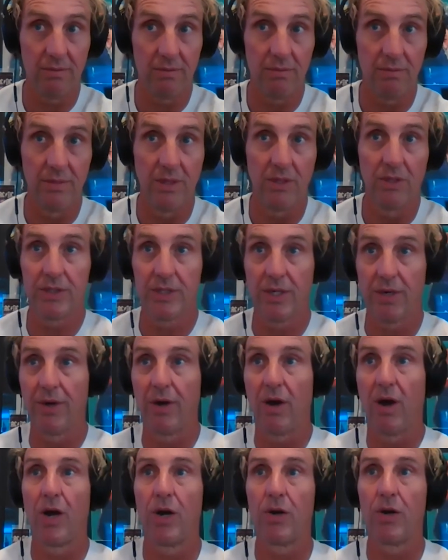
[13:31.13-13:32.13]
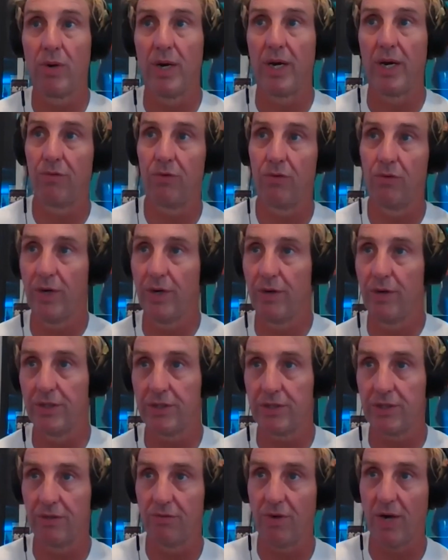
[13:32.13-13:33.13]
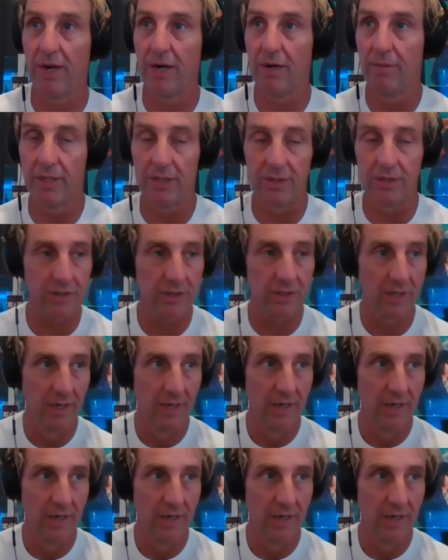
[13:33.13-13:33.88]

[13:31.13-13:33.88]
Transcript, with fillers: military hardware for various environments.